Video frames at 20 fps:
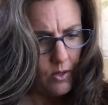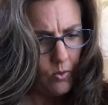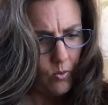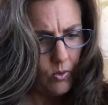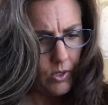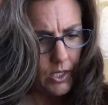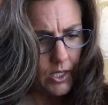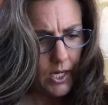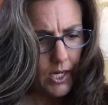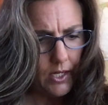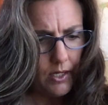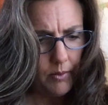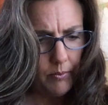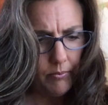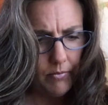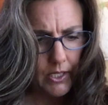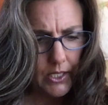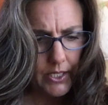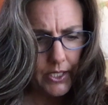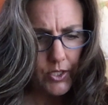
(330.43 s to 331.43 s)
What kind of
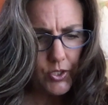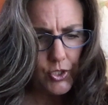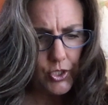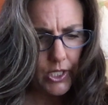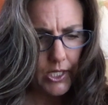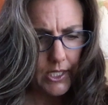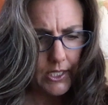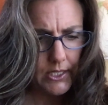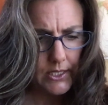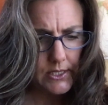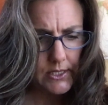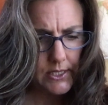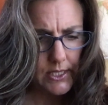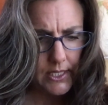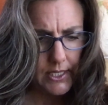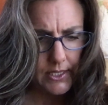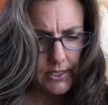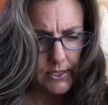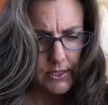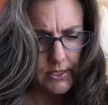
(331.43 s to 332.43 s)
monkey shine is
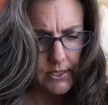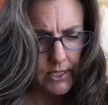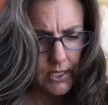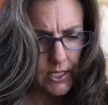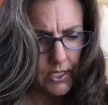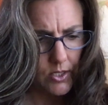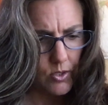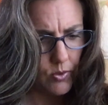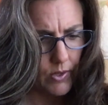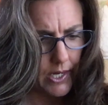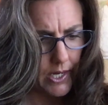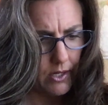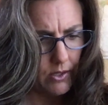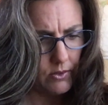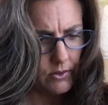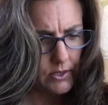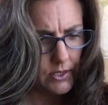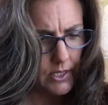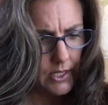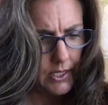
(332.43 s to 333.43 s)
this? he
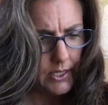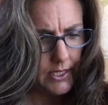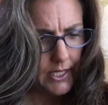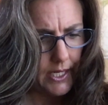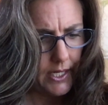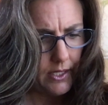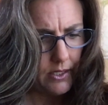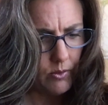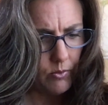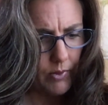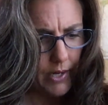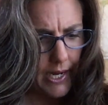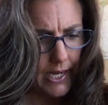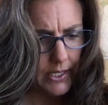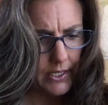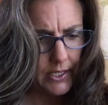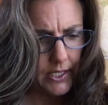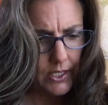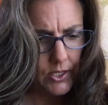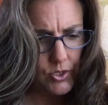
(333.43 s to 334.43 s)
growled. Can a
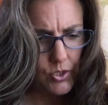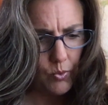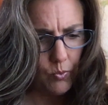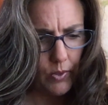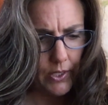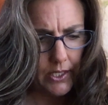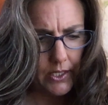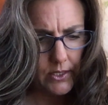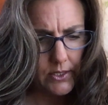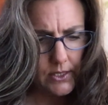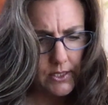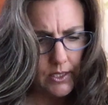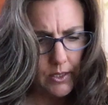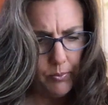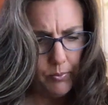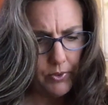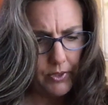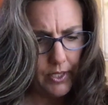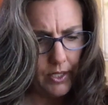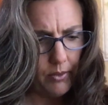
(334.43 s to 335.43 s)
rat catch a wink of
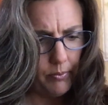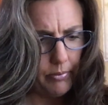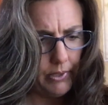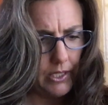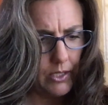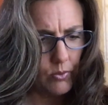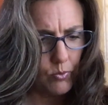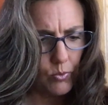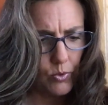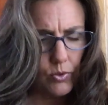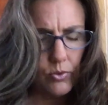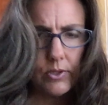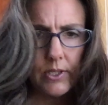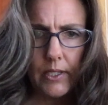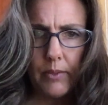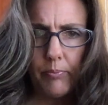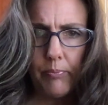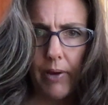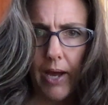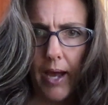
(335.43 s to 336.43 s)
sleep without being
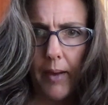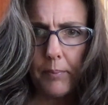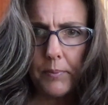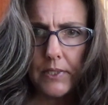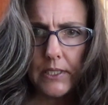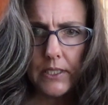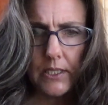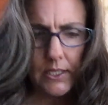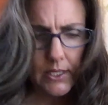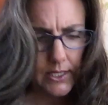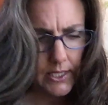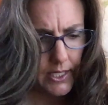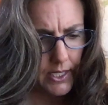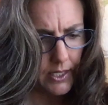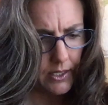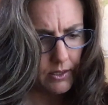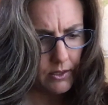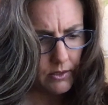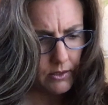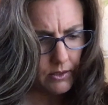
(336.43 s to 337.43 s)
rudely popped into the
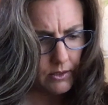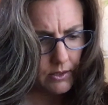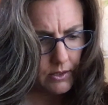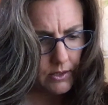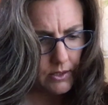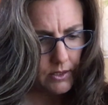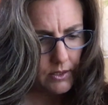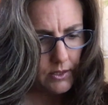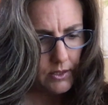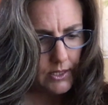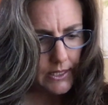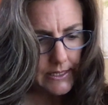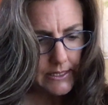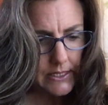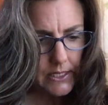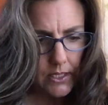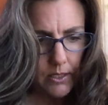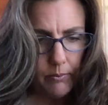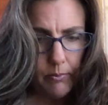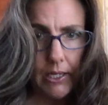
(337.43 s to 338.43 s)
air?
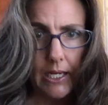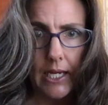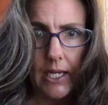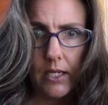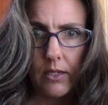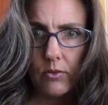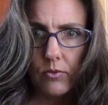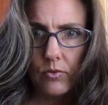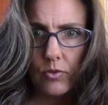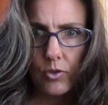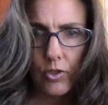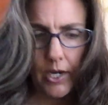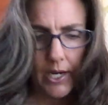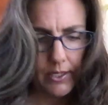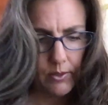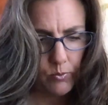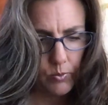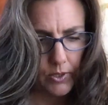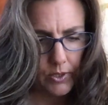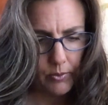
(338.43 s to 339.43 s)
Listen to me,
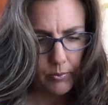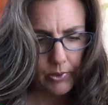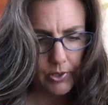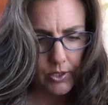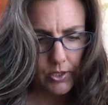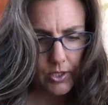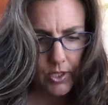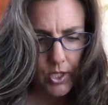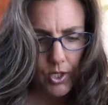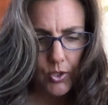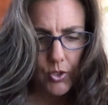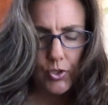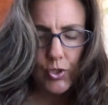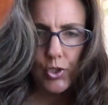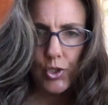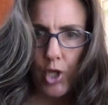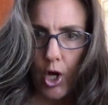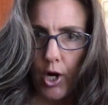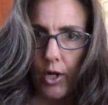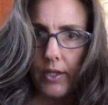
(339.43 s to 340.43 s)
cried Wilbur.
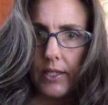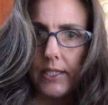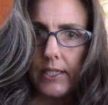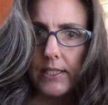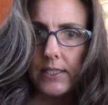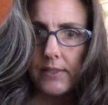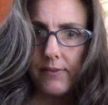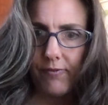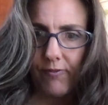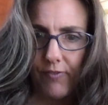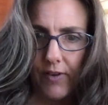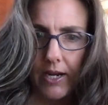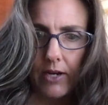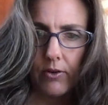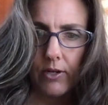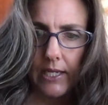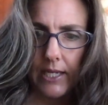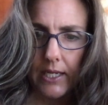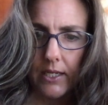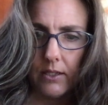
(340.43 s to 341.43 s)
Charlotte is
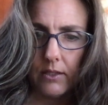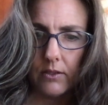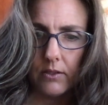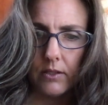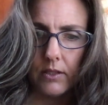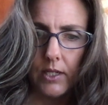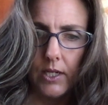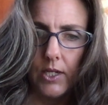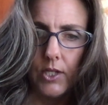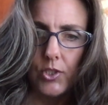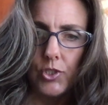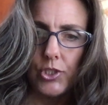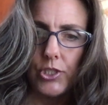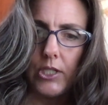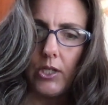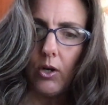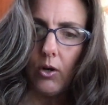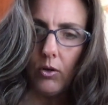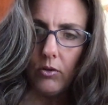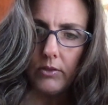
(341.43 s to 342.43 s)
very ill.
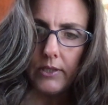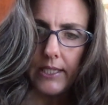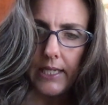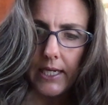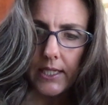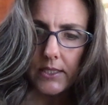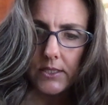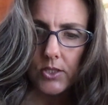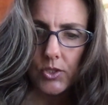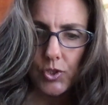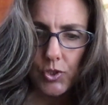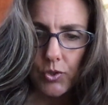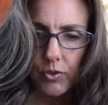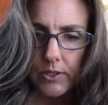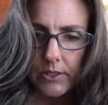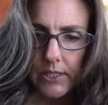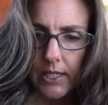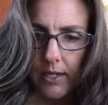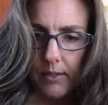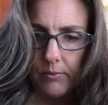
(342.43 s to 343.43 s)
She only has a
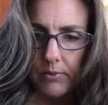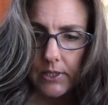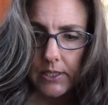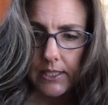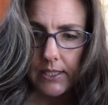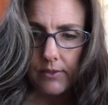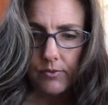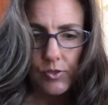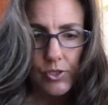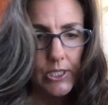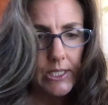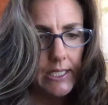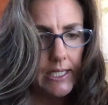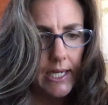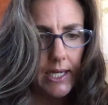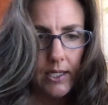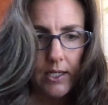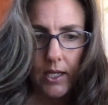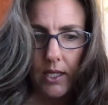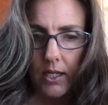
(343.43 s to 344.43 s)
short time to live. She
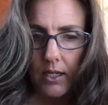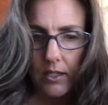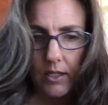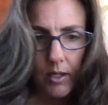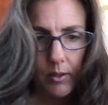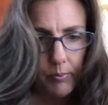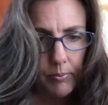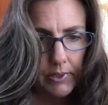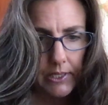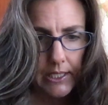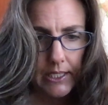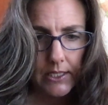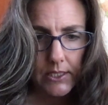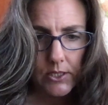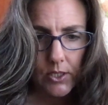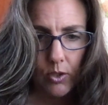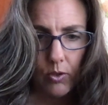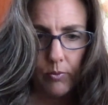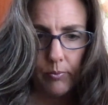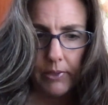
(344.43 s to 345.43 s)
cannot accompany
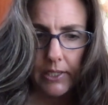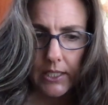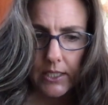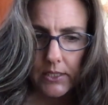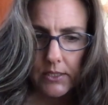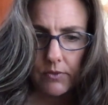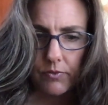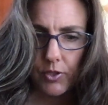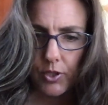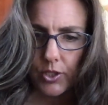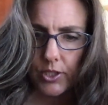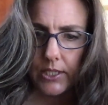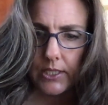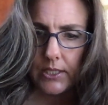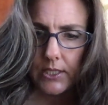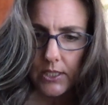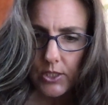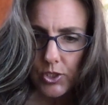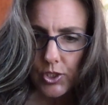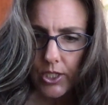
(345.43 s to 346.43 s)
us home because of her
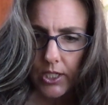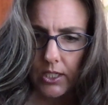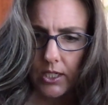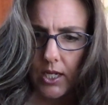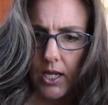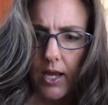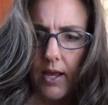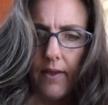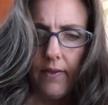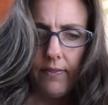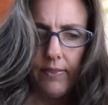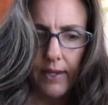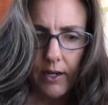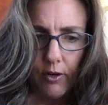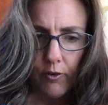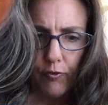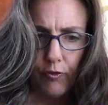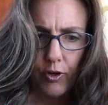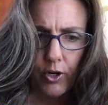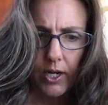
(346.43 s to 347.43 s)
condition.
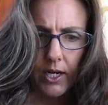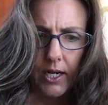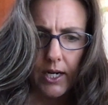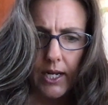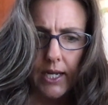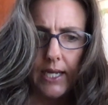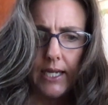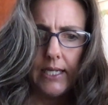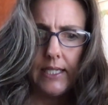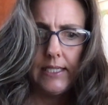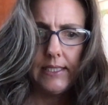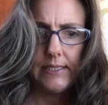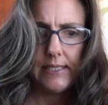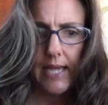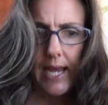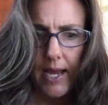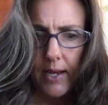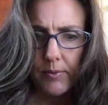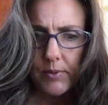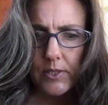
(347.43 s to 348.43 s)
Therefore, it is
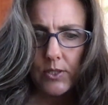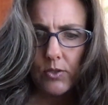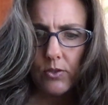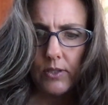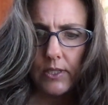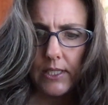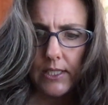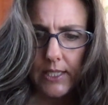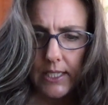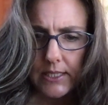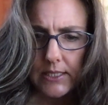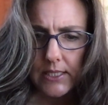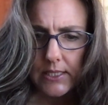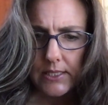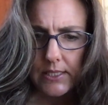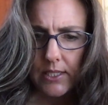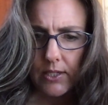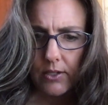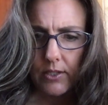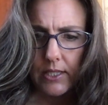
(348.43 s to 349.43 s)
absolutely
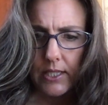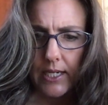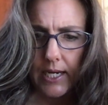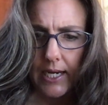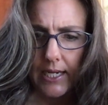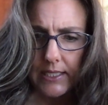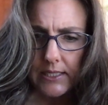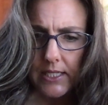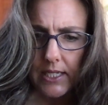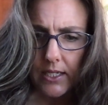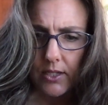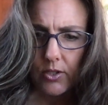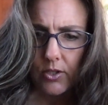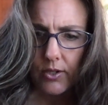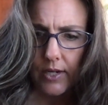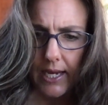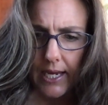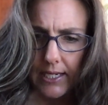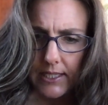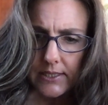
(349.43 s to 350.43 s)
necessary that I take
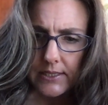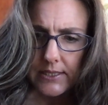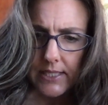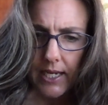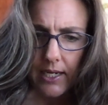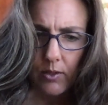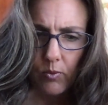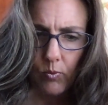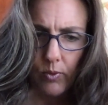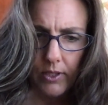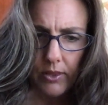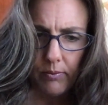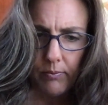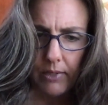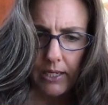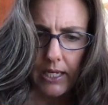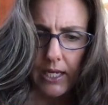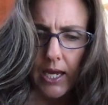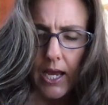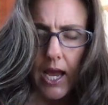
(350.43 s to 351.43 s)
her egg sac with
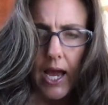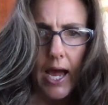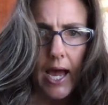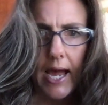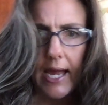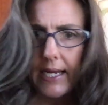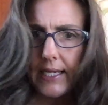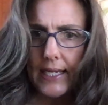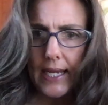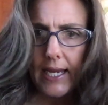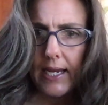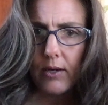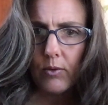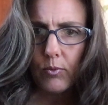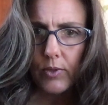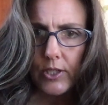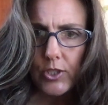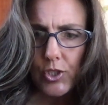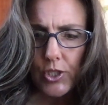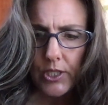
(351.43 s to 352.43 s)
me. I can't
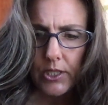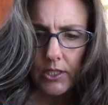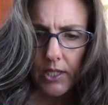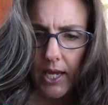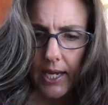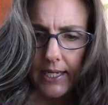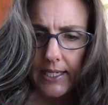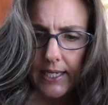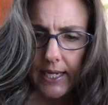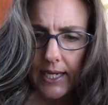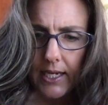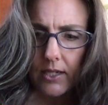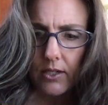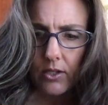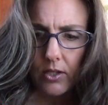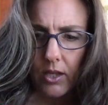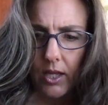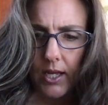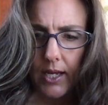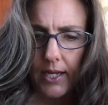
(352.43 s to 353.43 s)
reach it and I can't
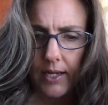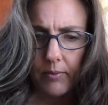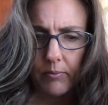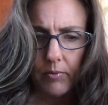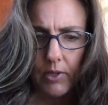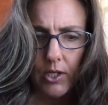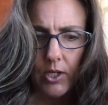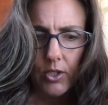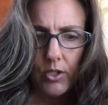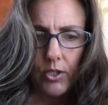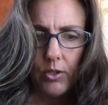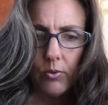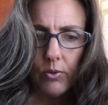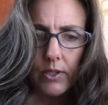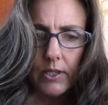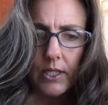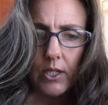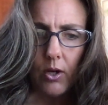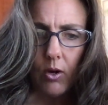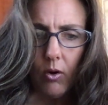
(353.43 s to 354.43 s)
climb. You
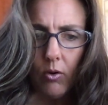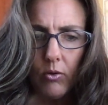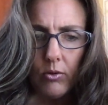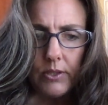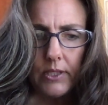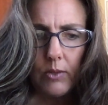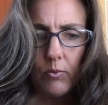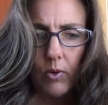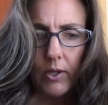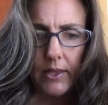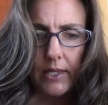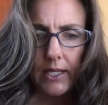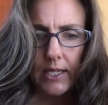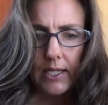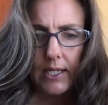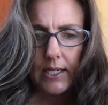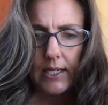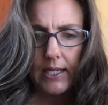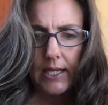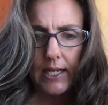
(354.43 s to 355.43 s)
are the only one that
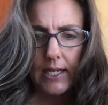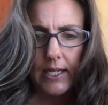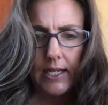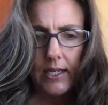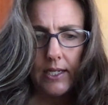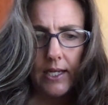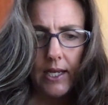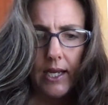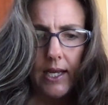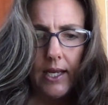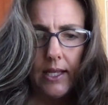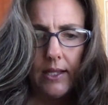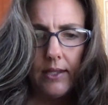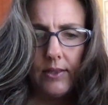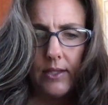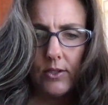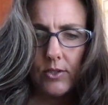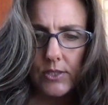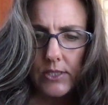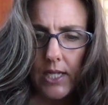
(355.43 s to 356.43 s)
can get it,
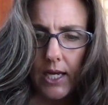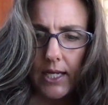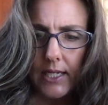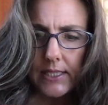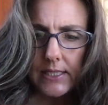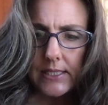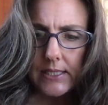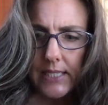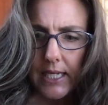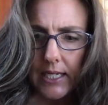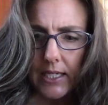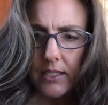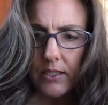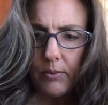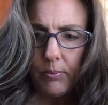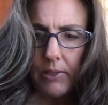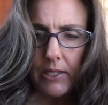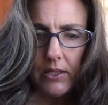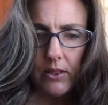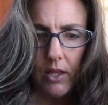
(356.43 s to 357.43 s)
and there's not a second to
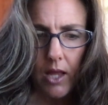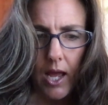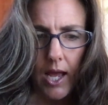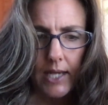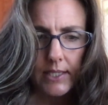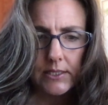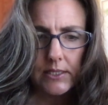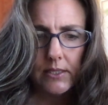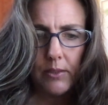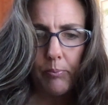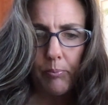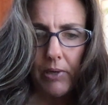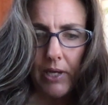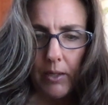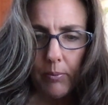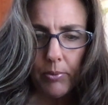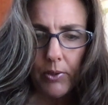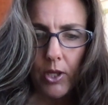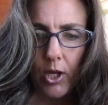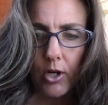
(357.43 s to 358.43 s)
be lost. The
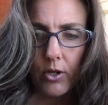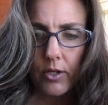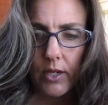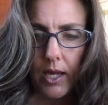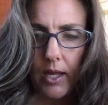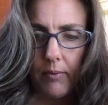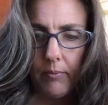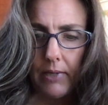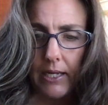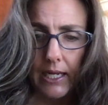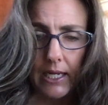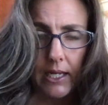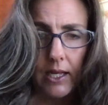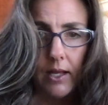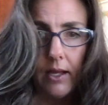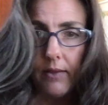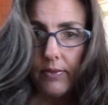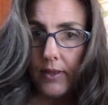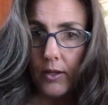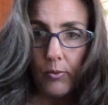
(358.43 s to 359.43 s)
people are coming.
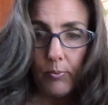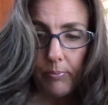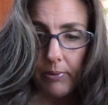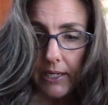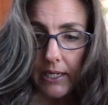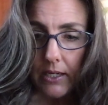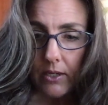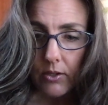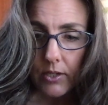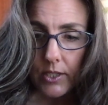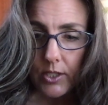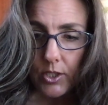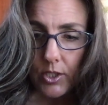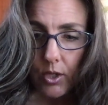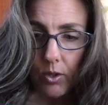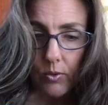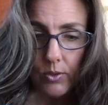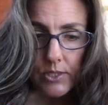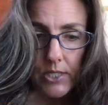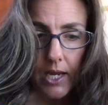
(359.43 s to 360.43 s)
They'll be here in
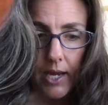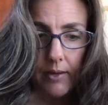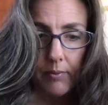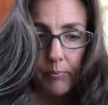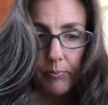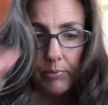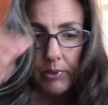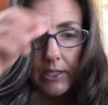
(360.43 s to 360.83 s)
no time.